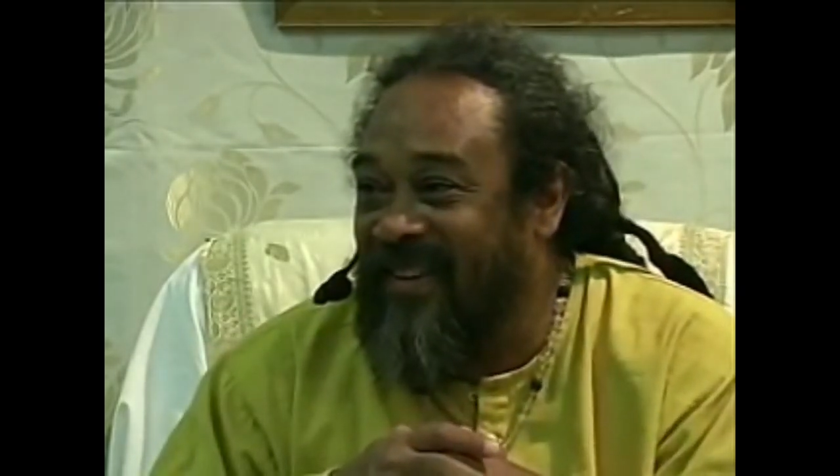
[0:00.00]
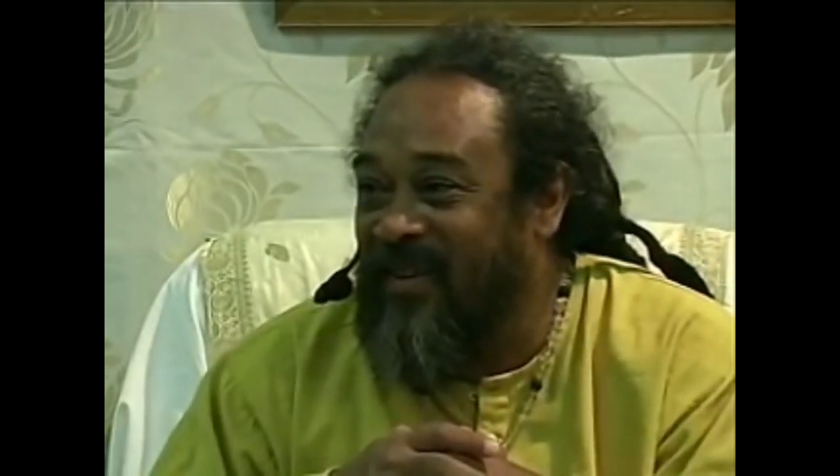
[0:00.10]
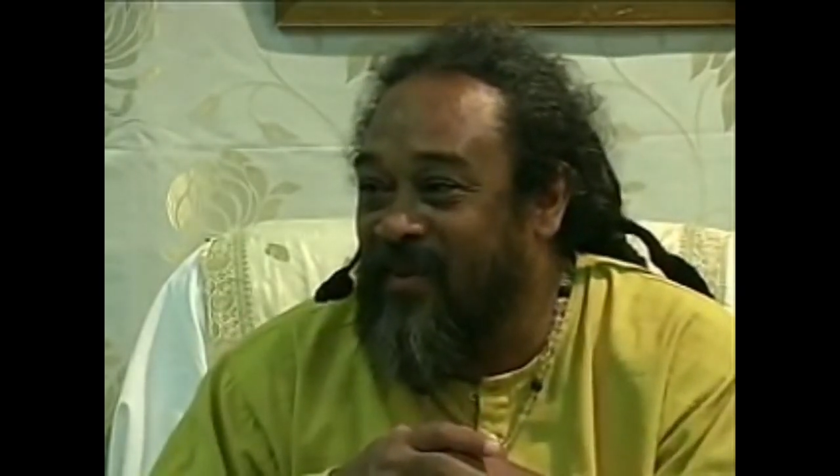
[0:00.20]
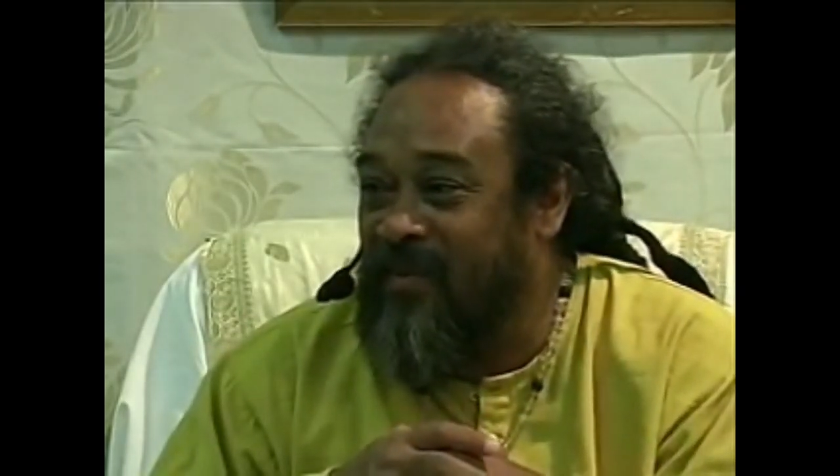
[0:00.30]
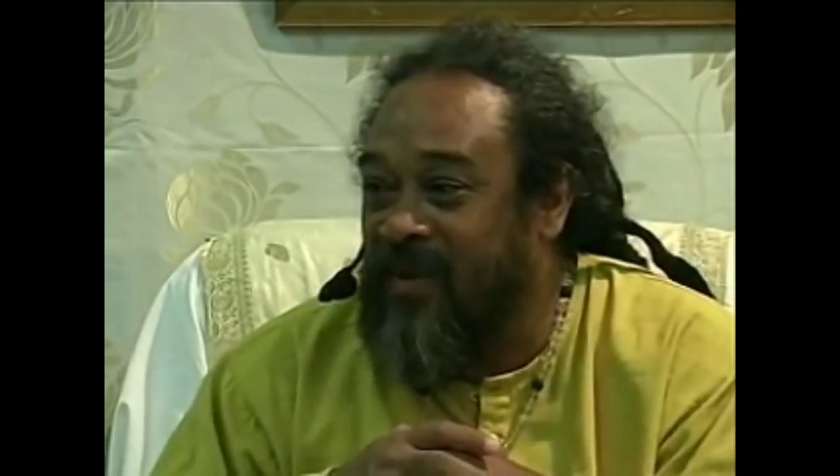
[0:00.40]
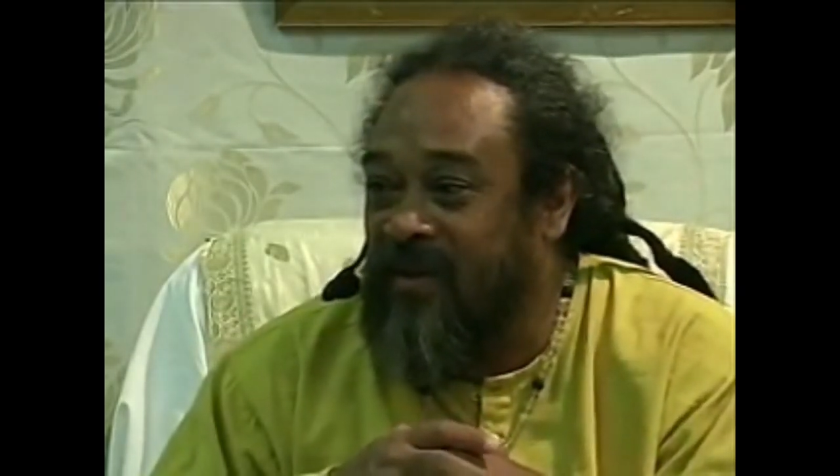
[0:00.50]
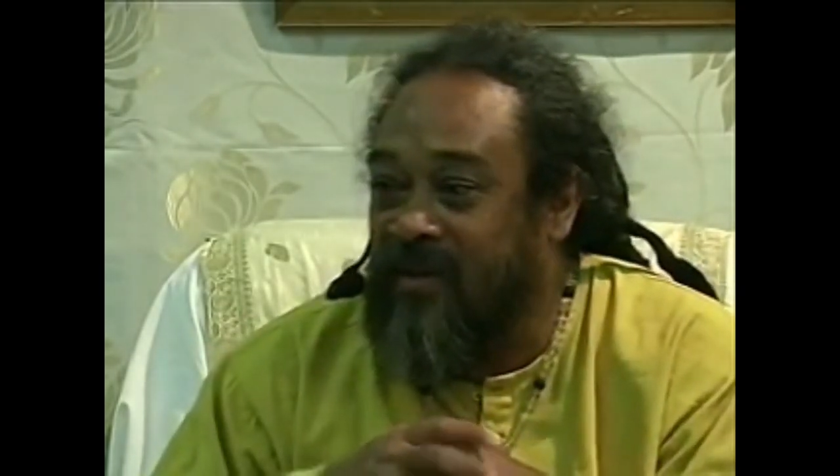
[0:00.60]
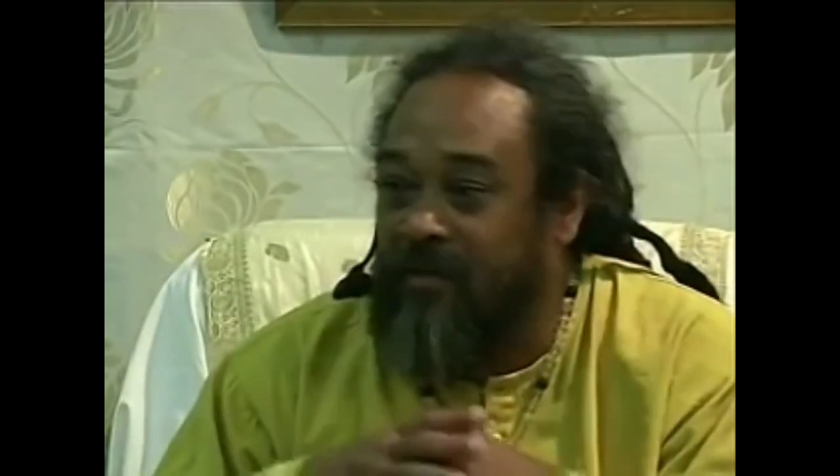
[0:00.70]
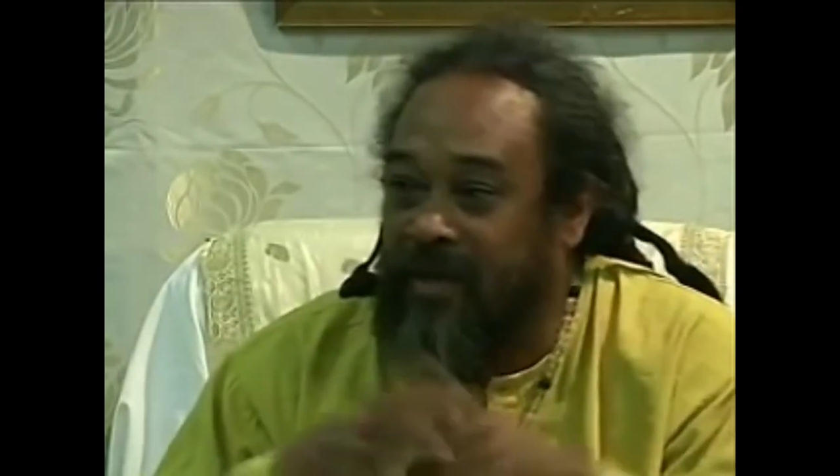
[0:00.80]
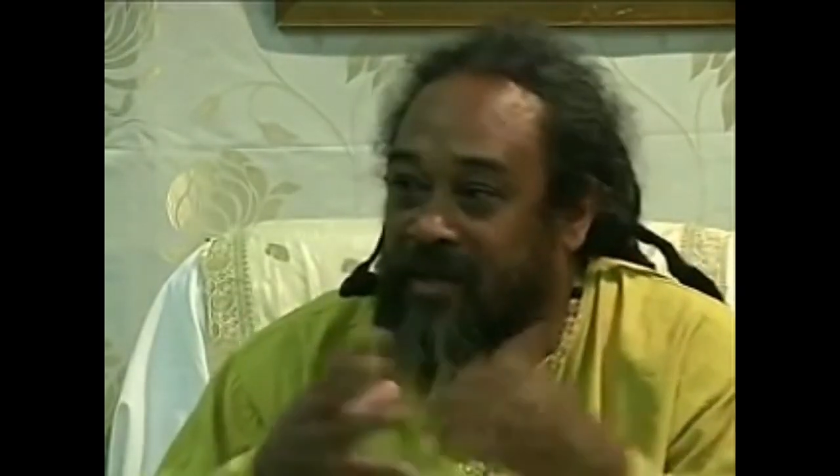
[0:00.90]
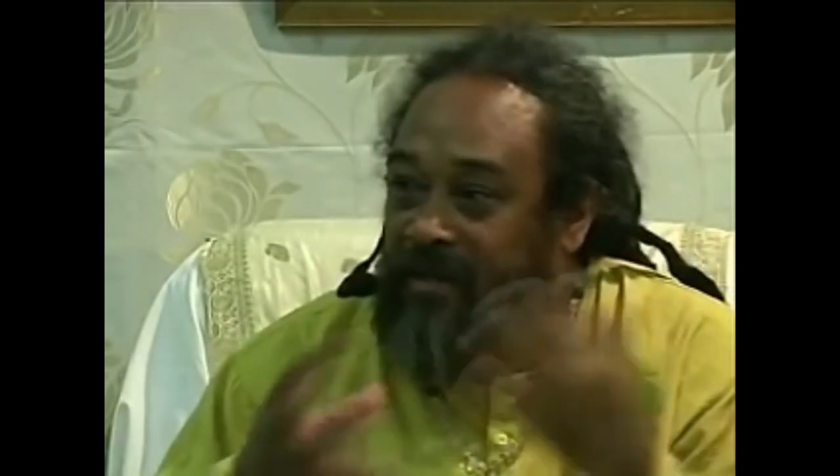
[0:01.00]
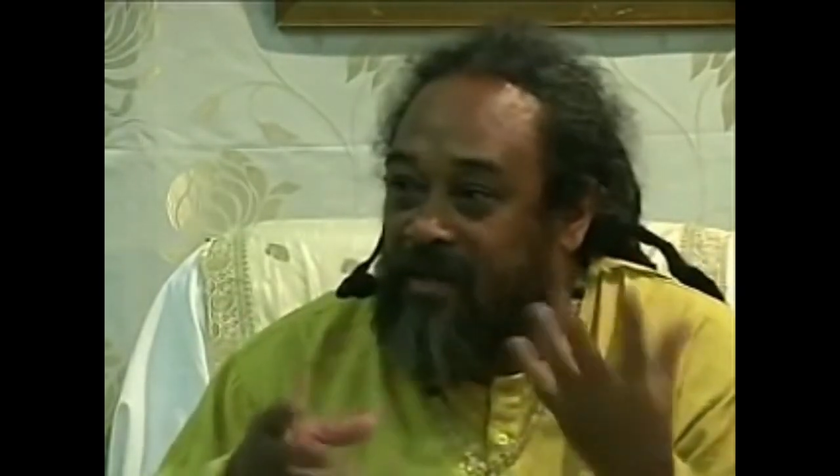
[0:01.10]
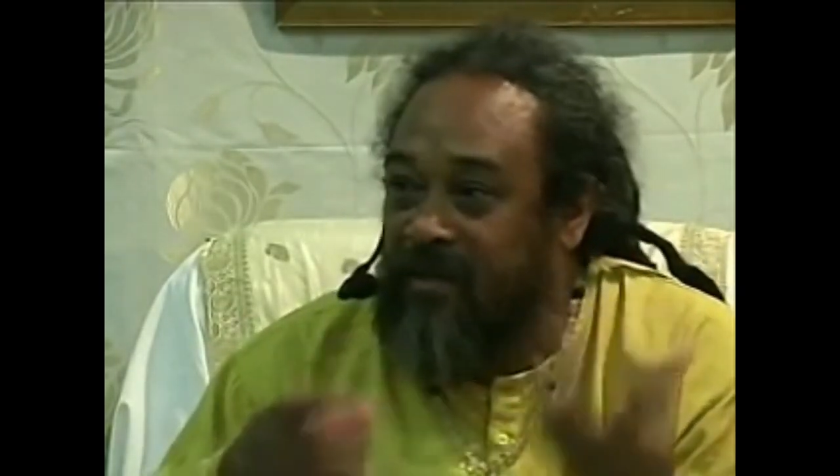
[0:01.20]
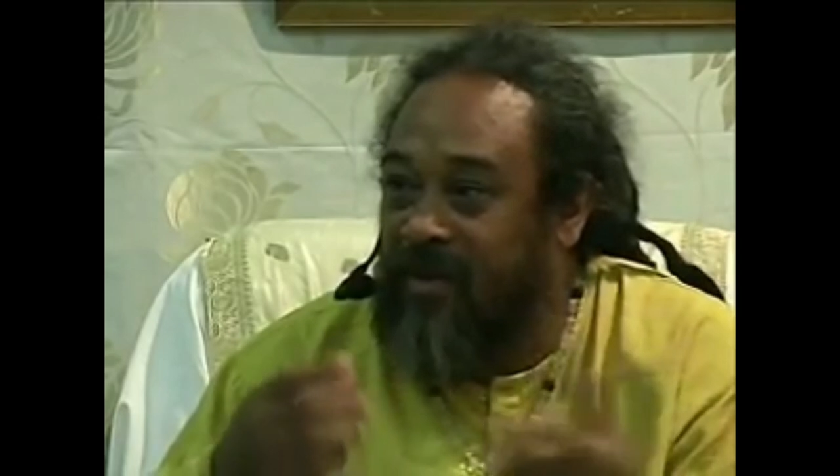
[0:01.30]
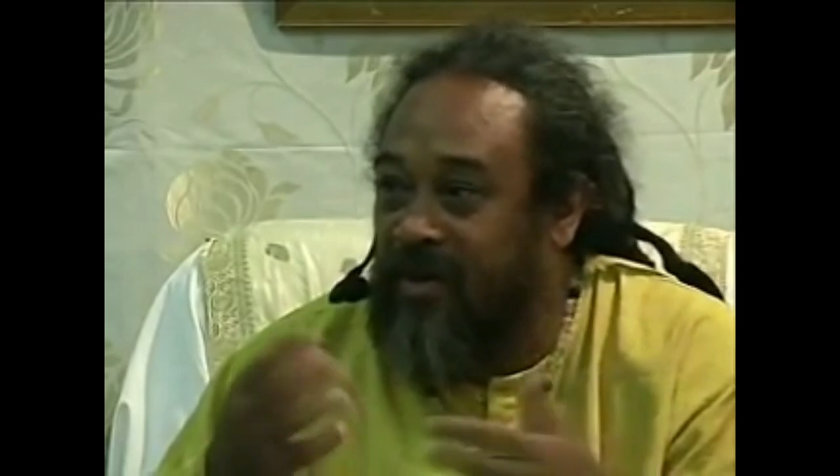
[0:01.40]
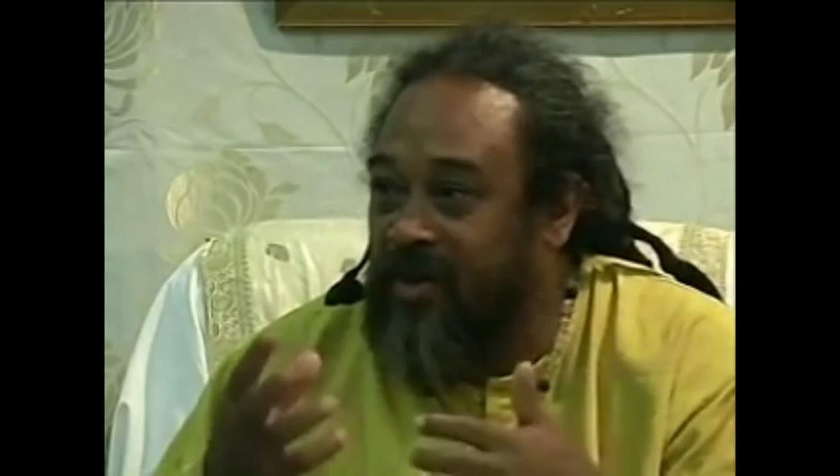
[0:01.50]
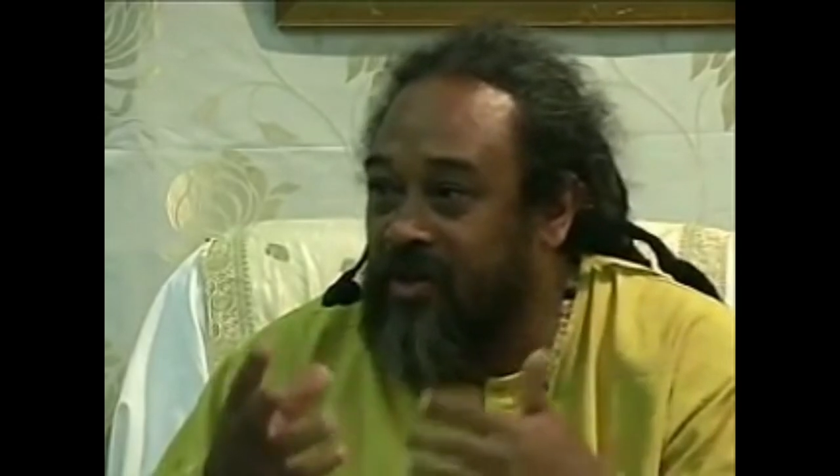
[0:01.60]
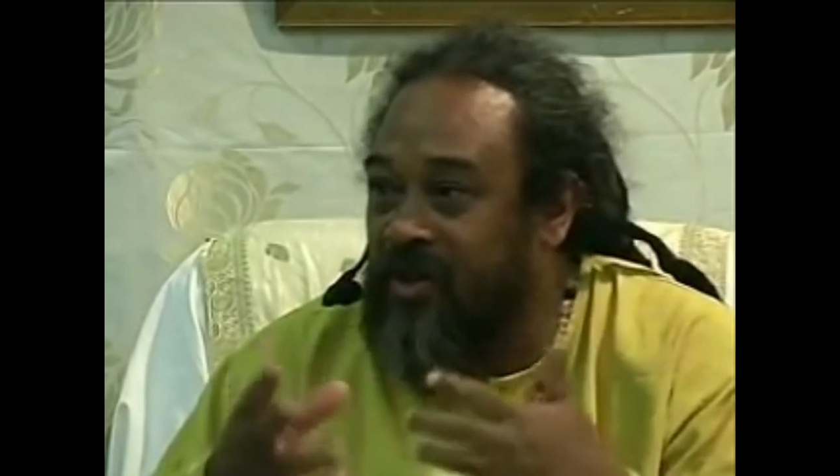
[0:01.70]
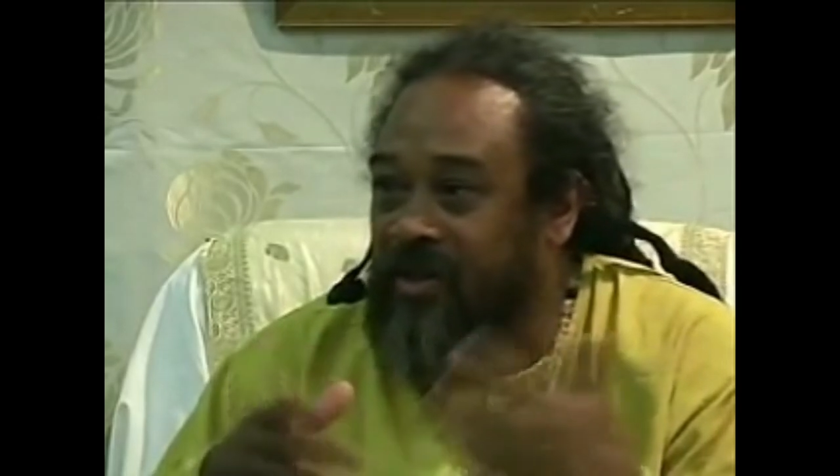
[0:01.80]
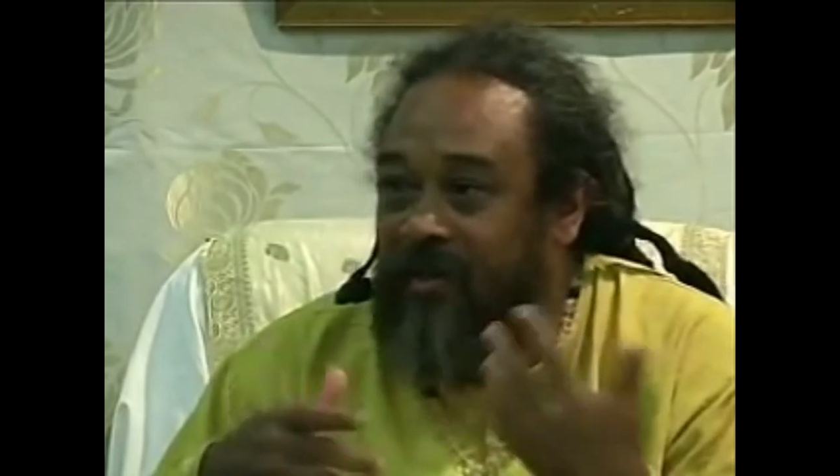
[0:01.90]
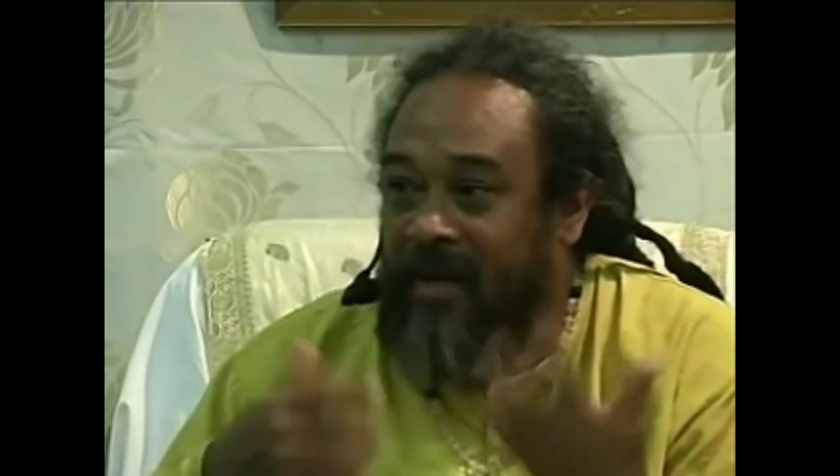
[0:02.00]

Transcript: You know, because it picks up some conditioning,